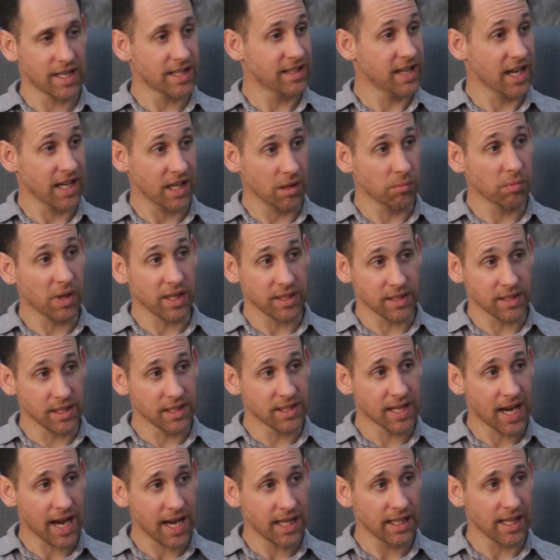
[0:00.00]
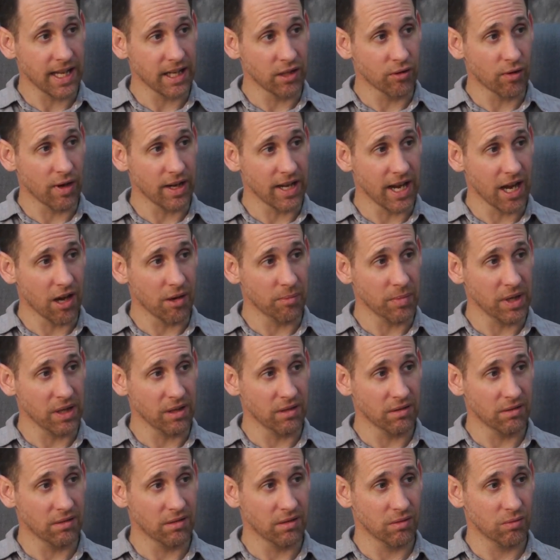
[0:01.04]
taking place in Thailand right now. I
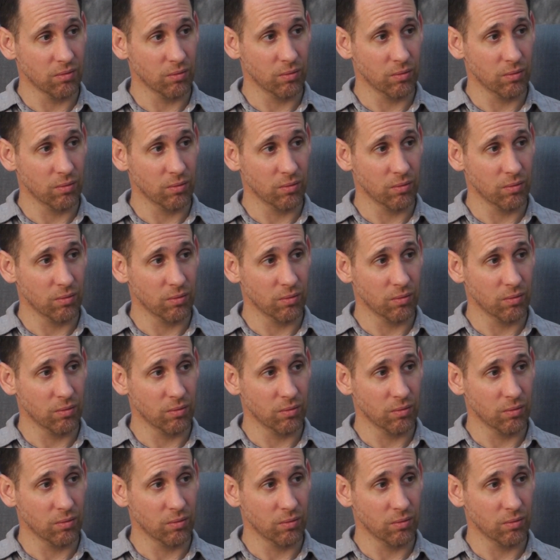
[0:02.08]
mean,